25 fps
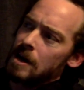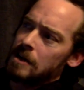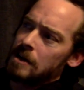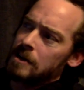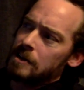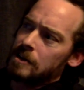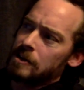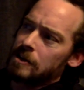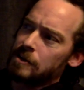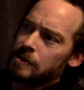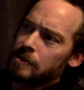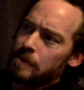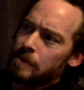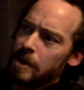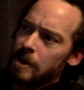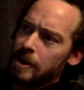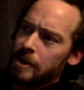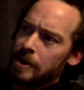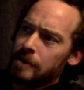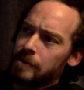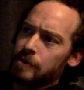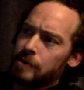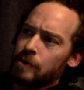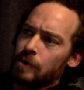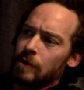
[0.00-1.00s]
South
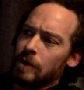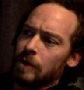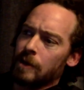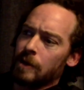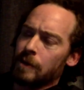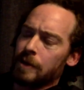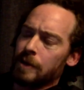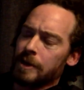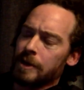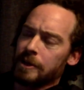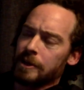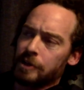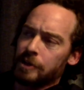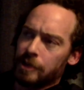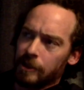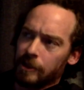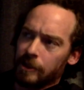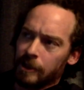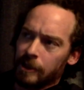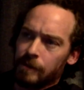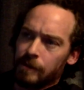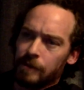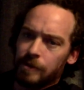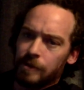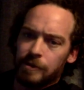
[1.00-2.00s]
America is cool. Like we did
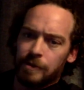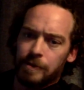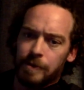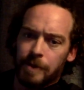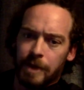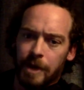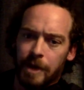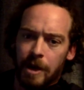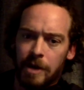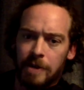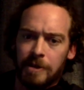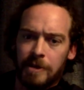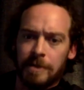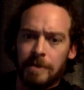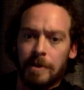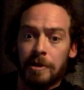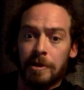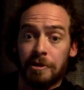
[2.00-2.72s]
Chile, which is pretty awesome.